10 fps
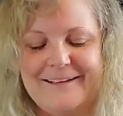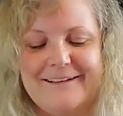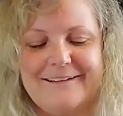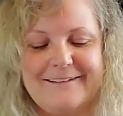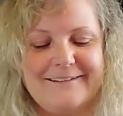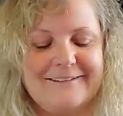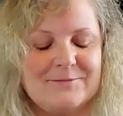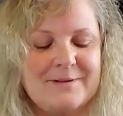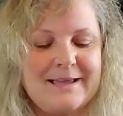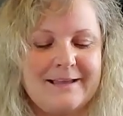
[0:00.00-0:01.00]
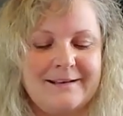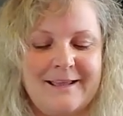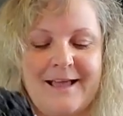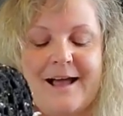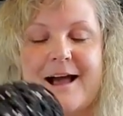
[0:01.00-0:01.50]
oh, man.
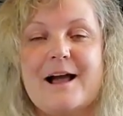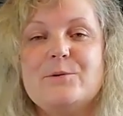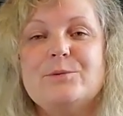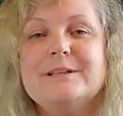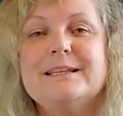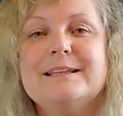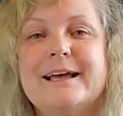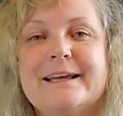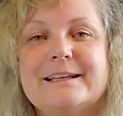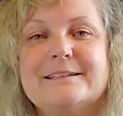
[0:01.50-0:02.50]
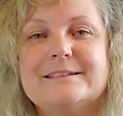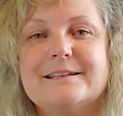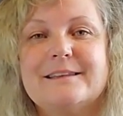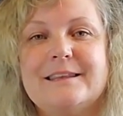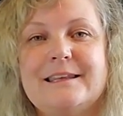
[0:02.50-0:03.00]
I really liked
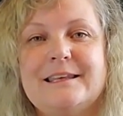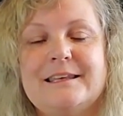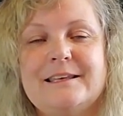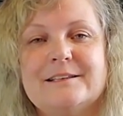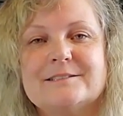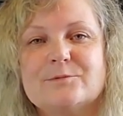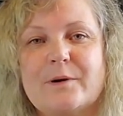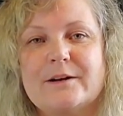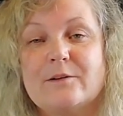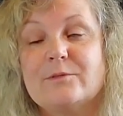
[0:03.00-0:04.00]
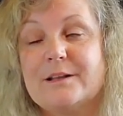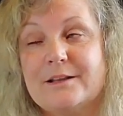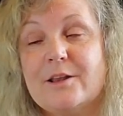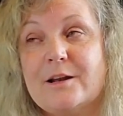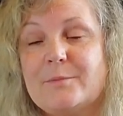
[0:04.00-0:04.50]
the sweater. A
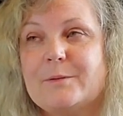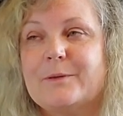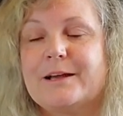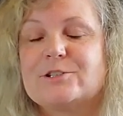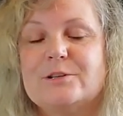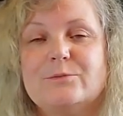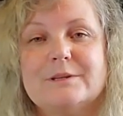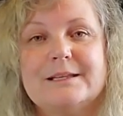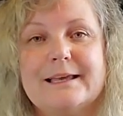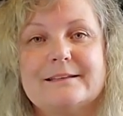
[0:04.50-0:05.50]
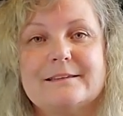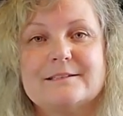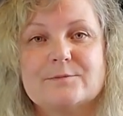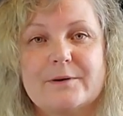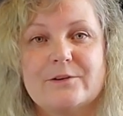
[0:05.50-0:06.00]
lot of people actually really liked the
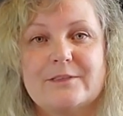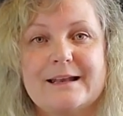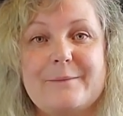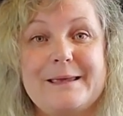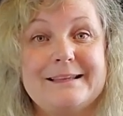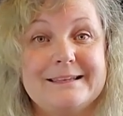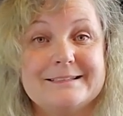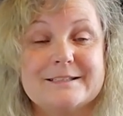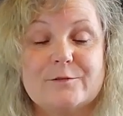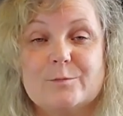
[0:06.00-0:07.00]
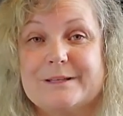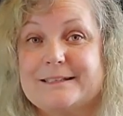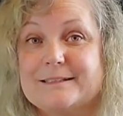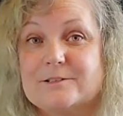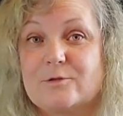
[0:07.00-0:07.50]
sweater that I made Lisa from
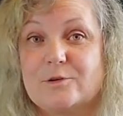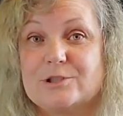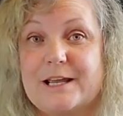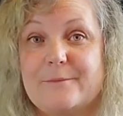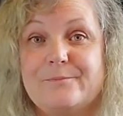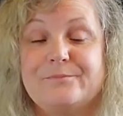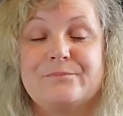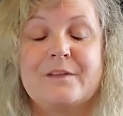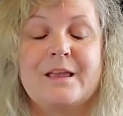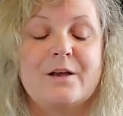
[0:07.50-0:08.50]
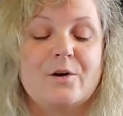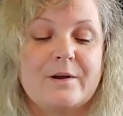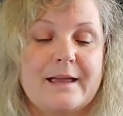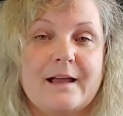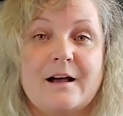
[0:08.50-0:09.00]
Lisa's Crochet.
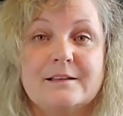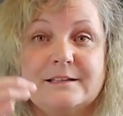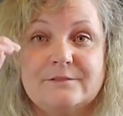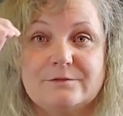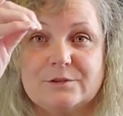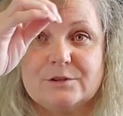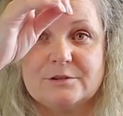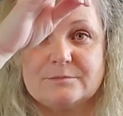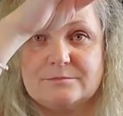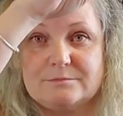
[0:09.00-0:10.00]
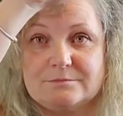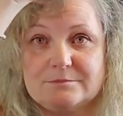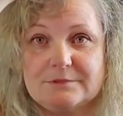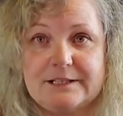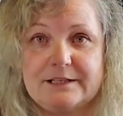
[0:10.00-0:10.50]
Okay, I'll leave her
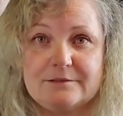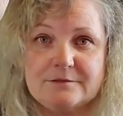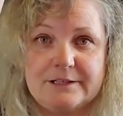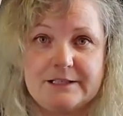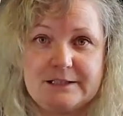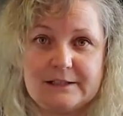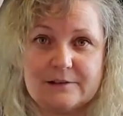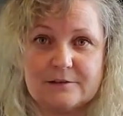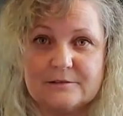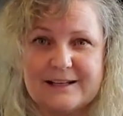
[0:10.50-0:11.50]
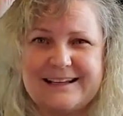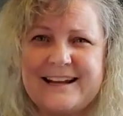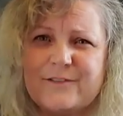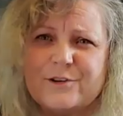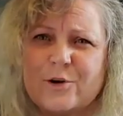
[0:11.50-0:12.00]
thing right here. I
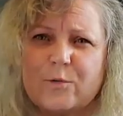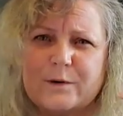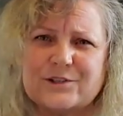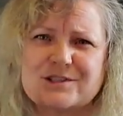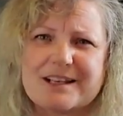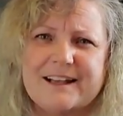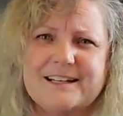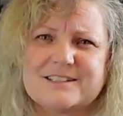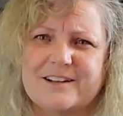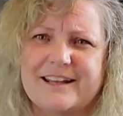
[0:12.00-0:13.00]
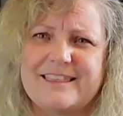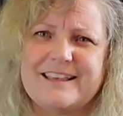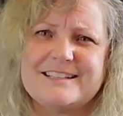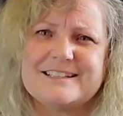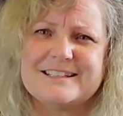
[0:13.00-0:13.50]
never know which side it's on. I think
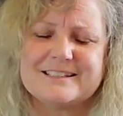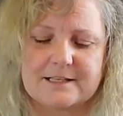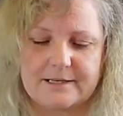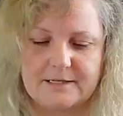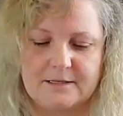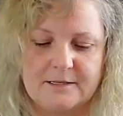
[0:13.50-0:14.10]
it's this side.